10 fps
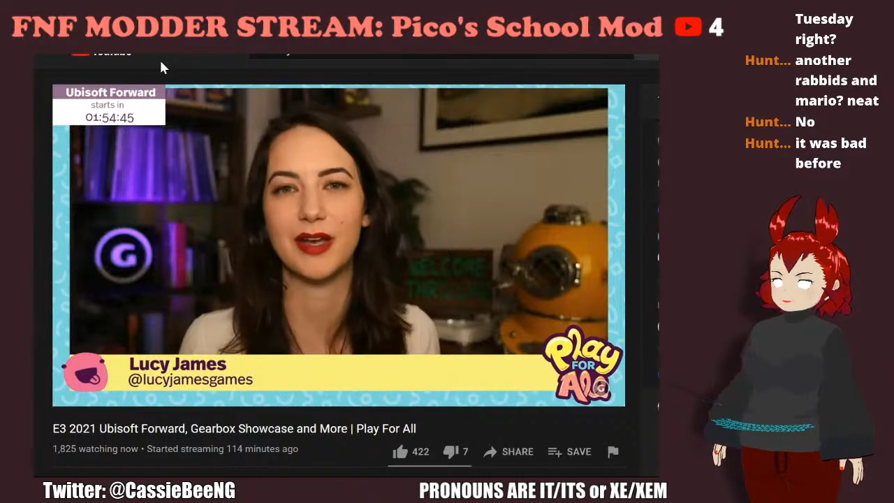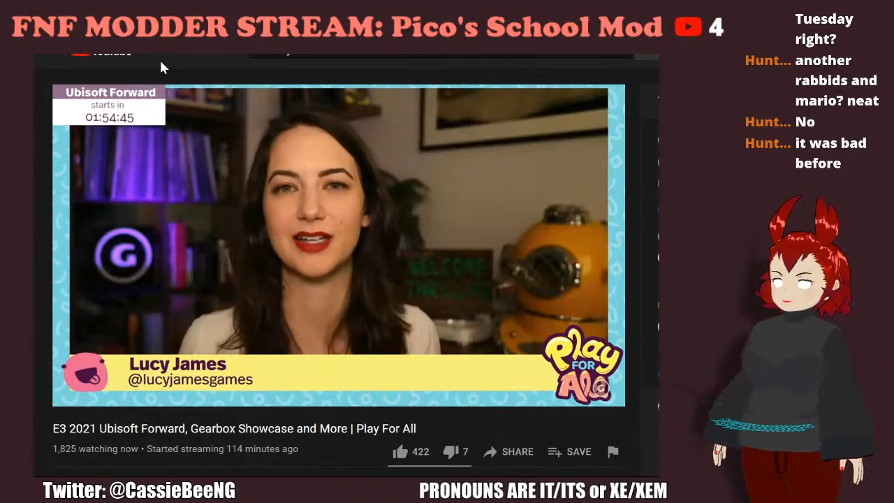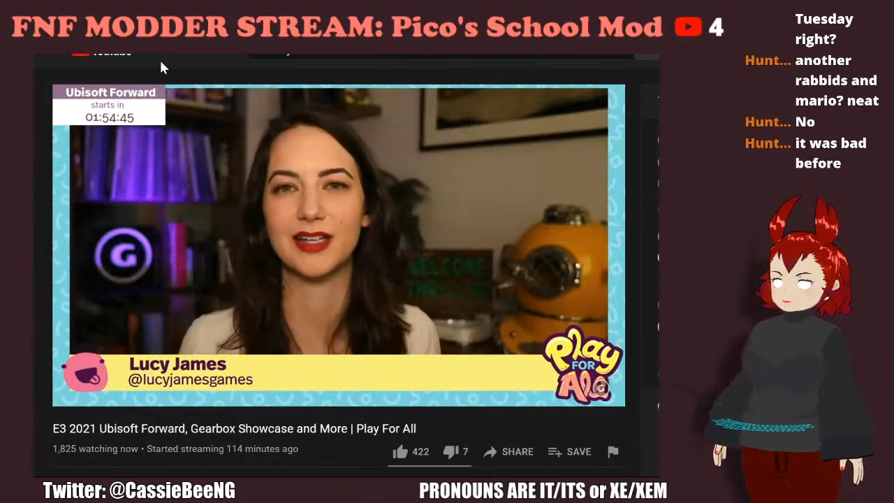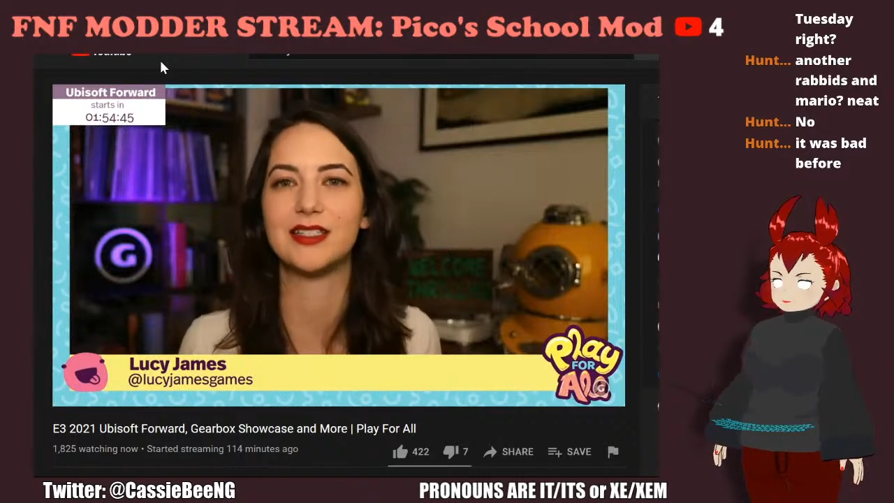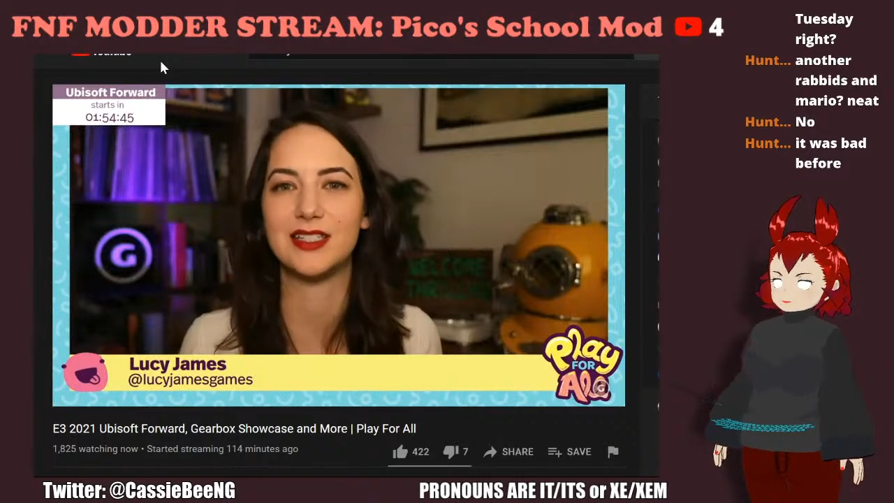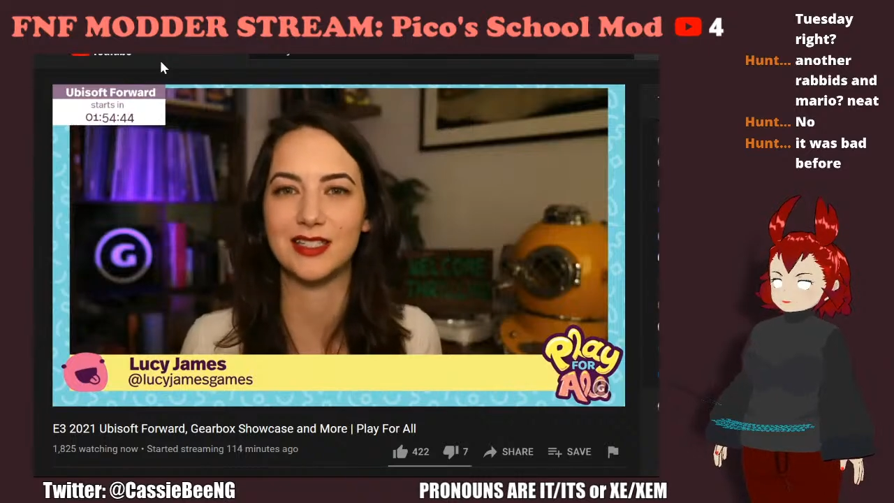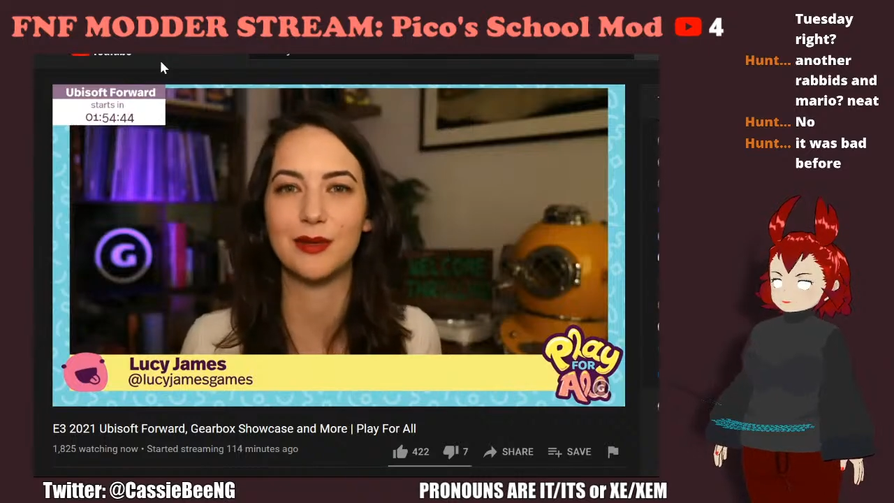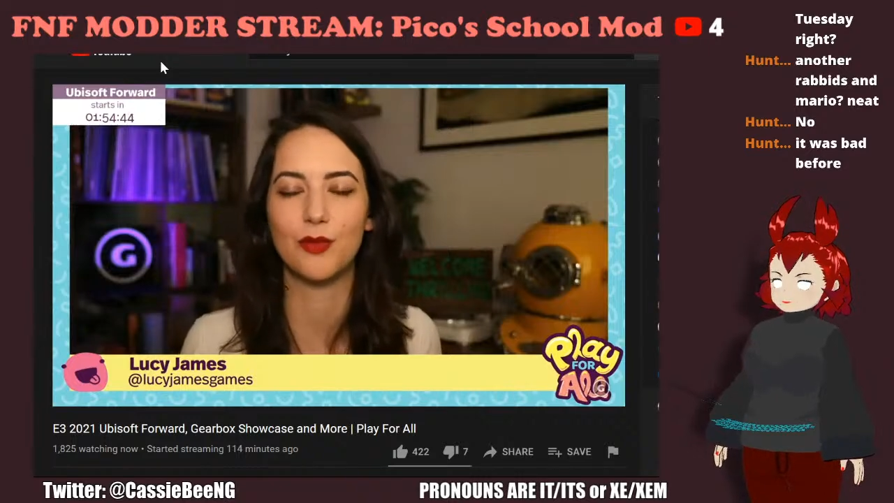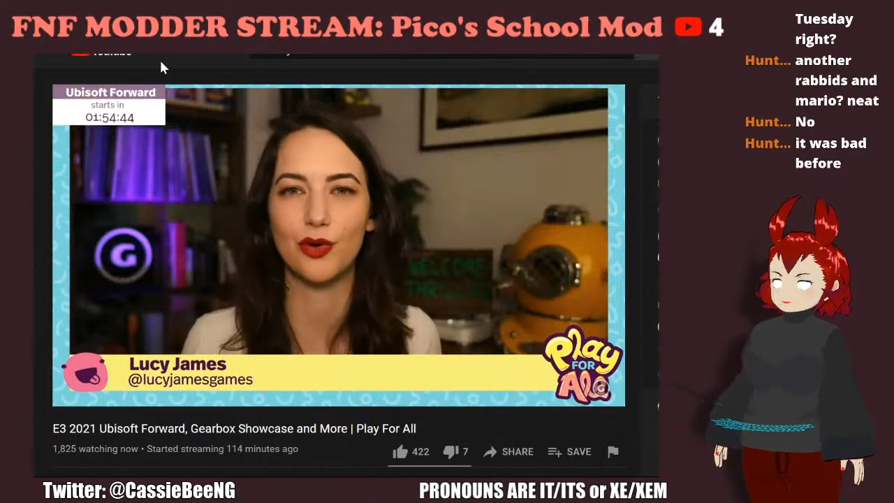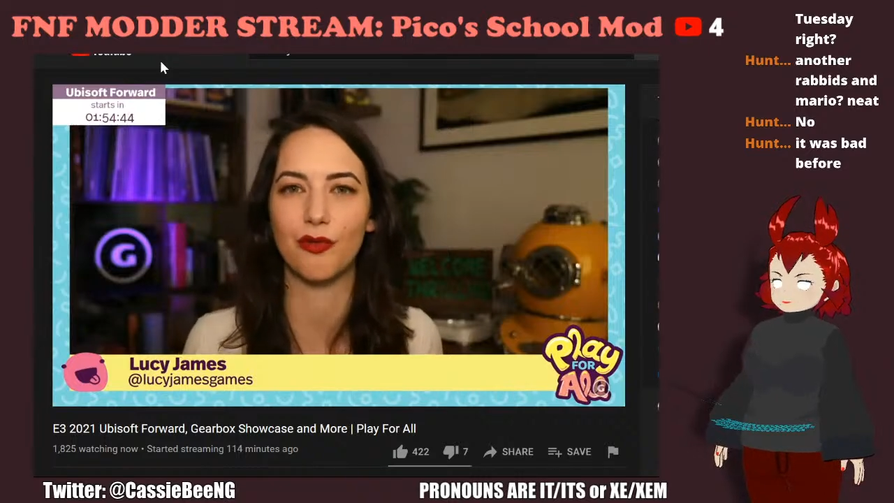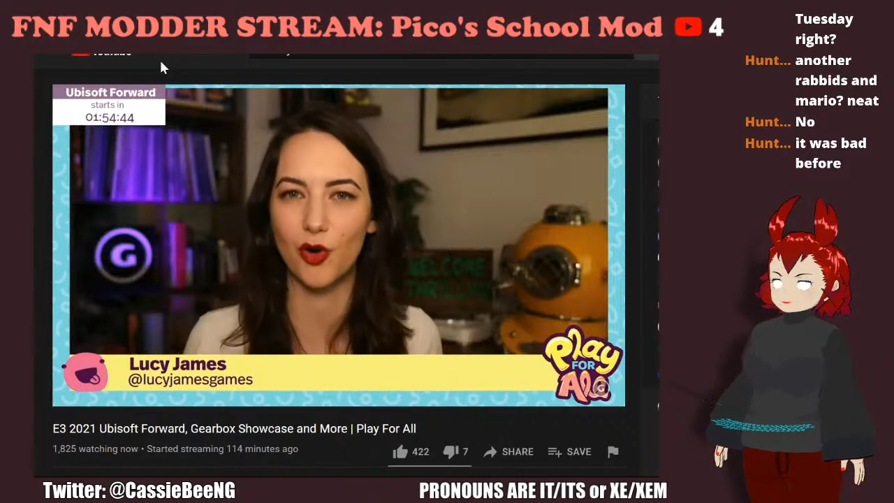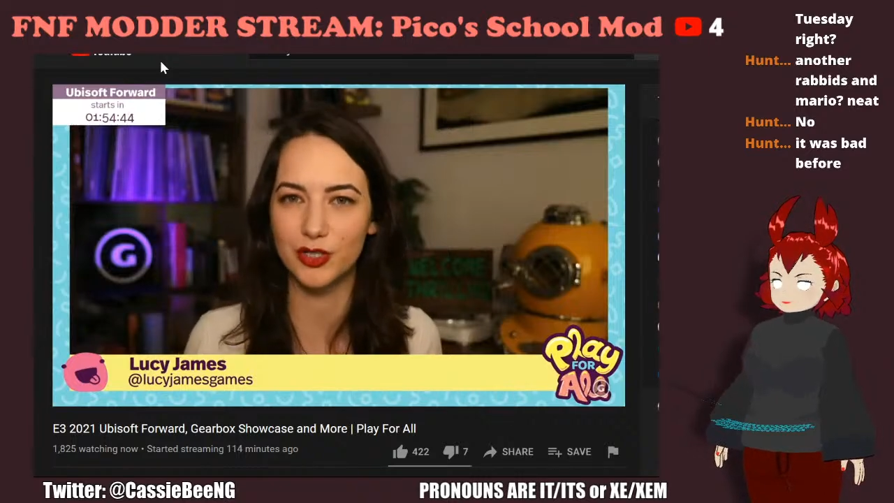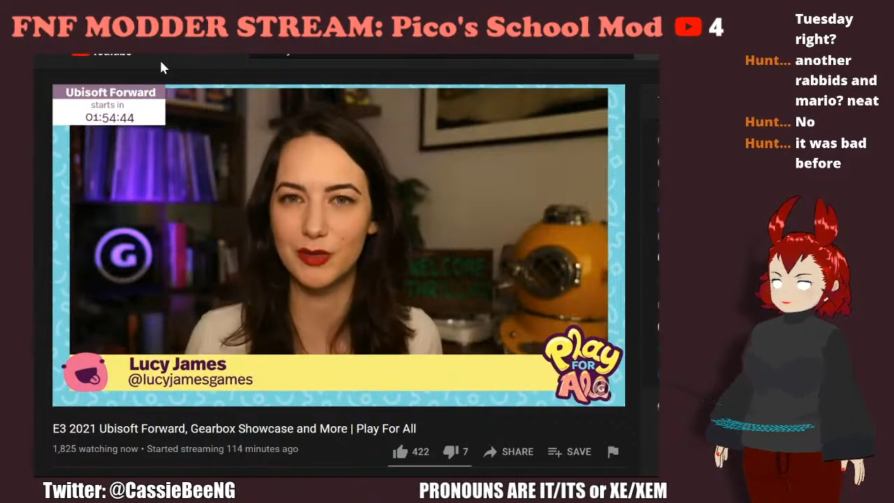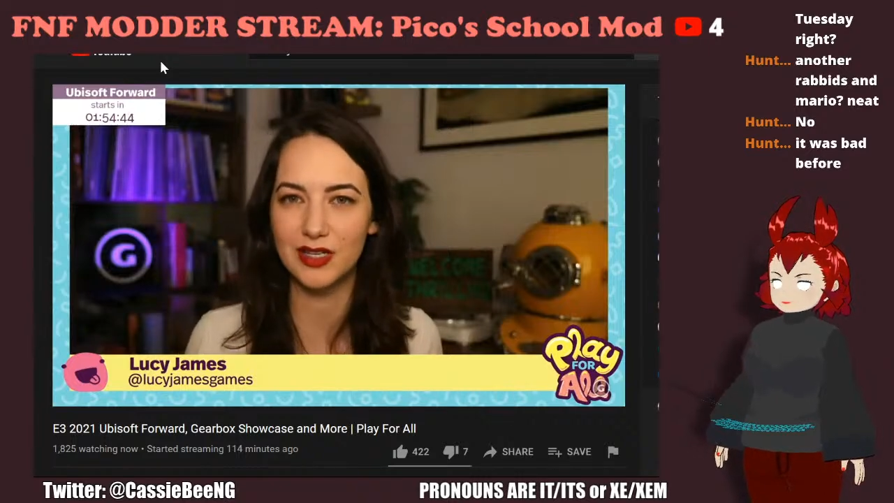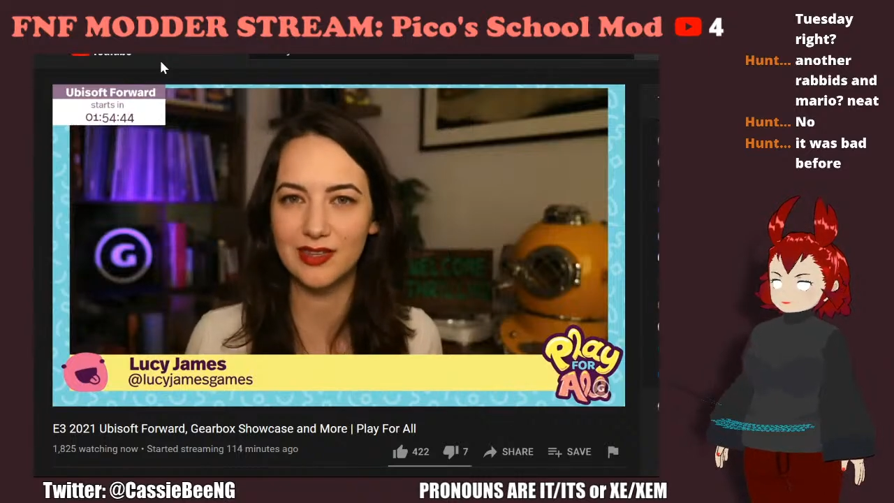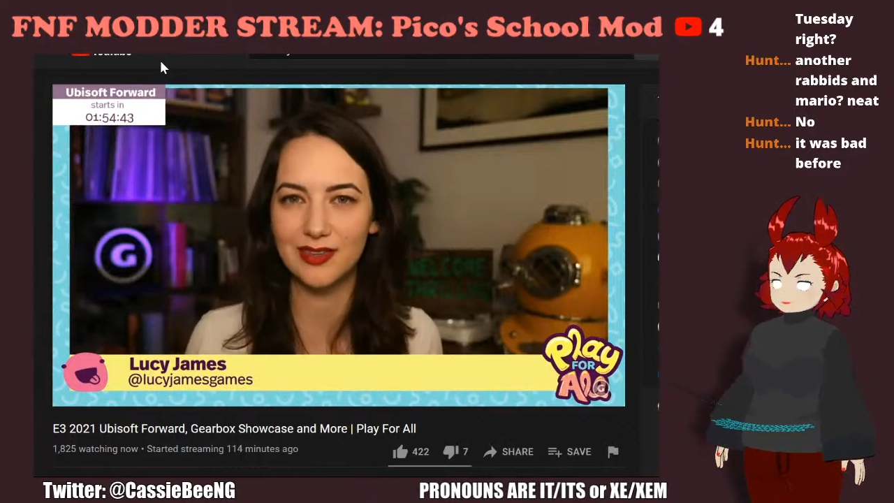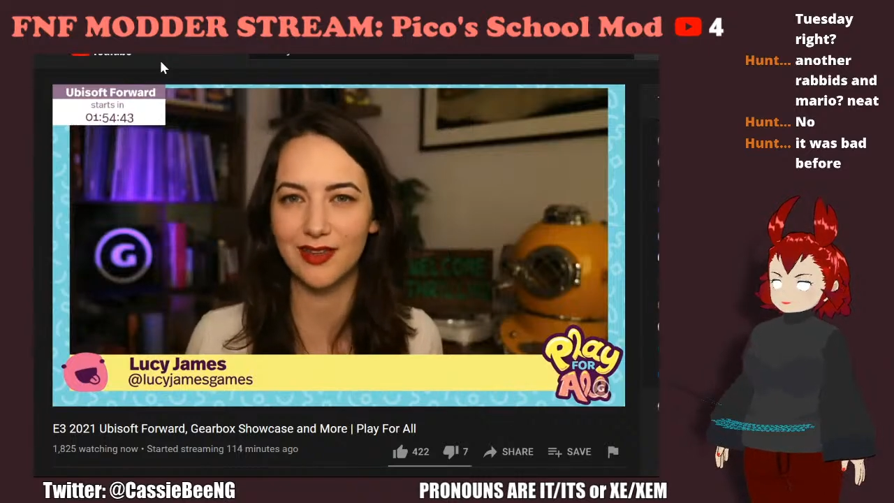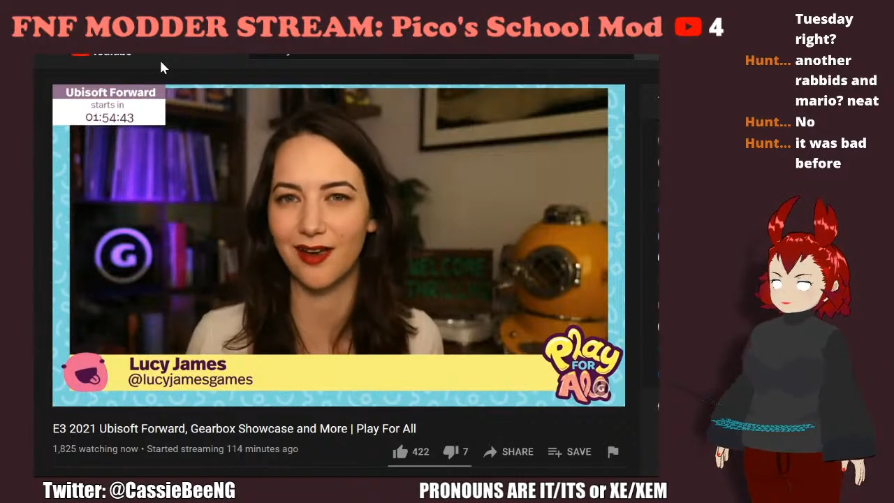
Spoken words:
to see more of Rocksmith